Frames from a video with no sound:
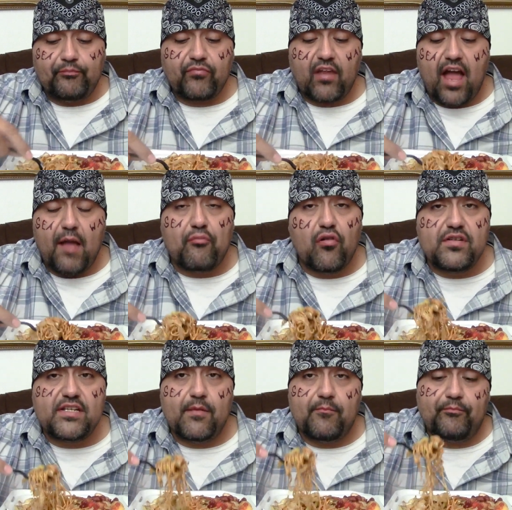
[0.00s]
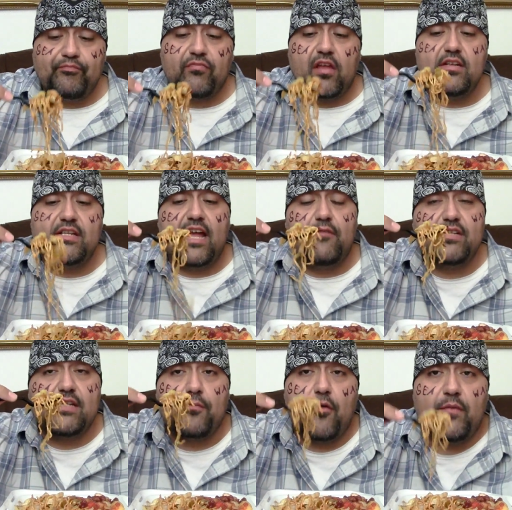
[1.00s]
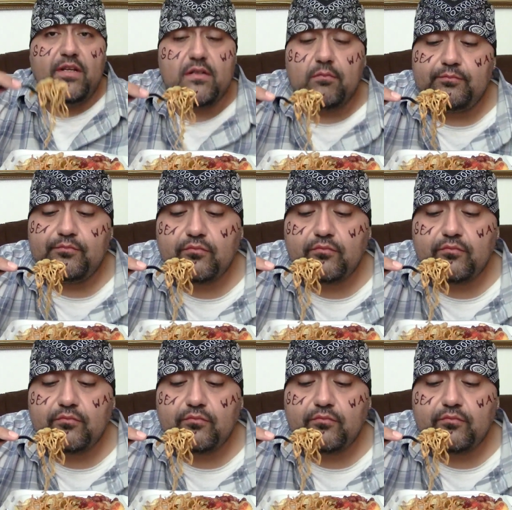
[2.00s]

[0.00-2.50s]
I approached them. I was like, hey, what's up, homies?